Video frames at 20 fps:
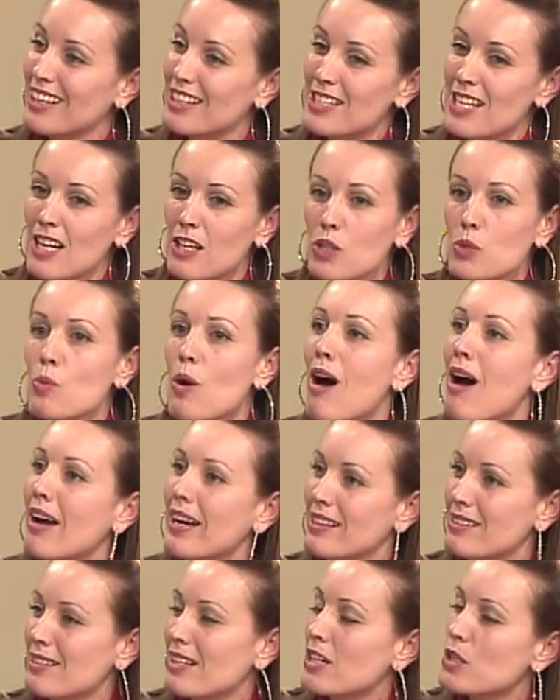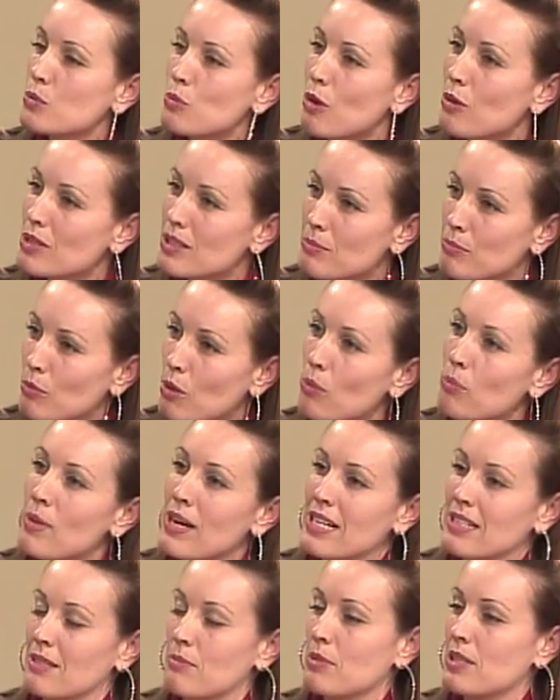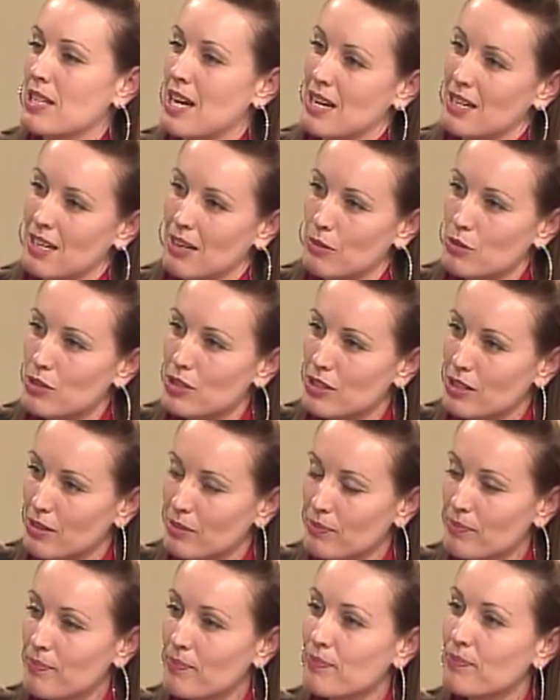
And tell us why. Tell us what makes them stand out to you.